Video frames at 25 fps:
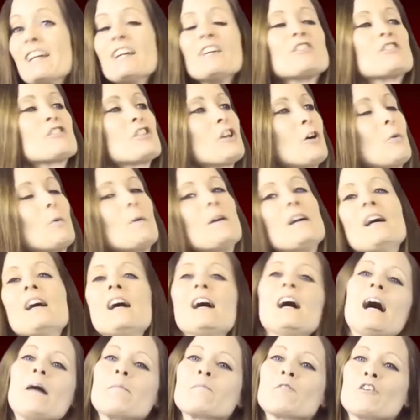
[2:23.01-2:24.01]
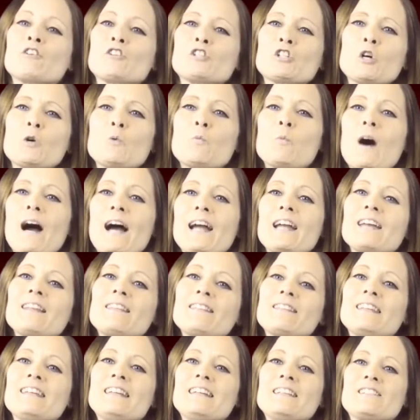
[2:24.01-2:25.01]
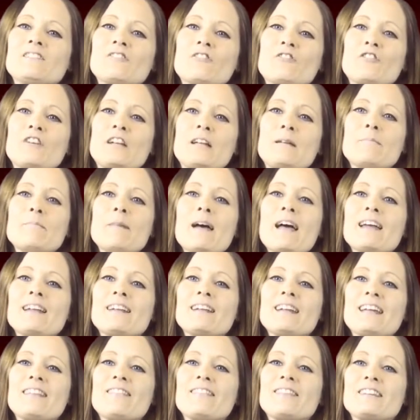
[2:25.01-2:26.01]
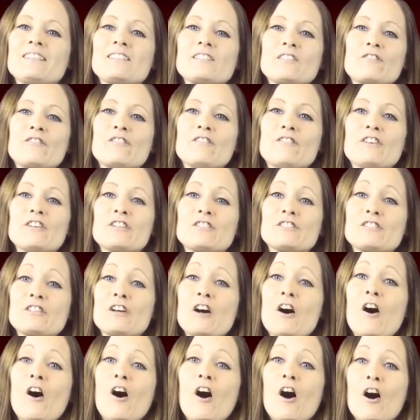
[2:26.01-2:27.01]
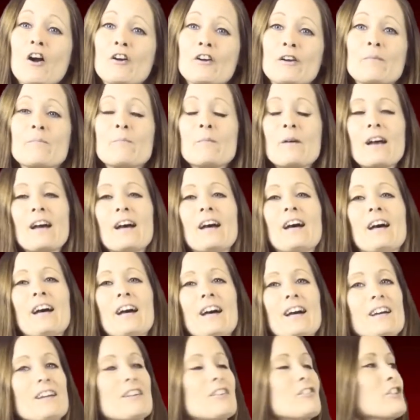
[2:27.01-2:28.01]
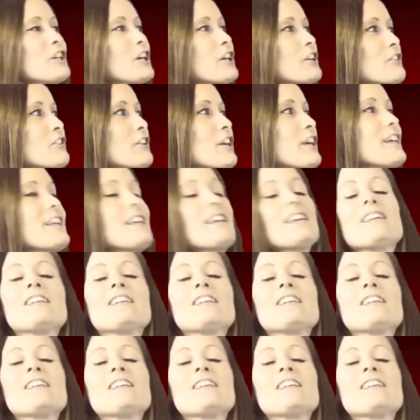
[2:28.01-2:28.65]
So I'm not sure why these three men in this reverse harem uh, genre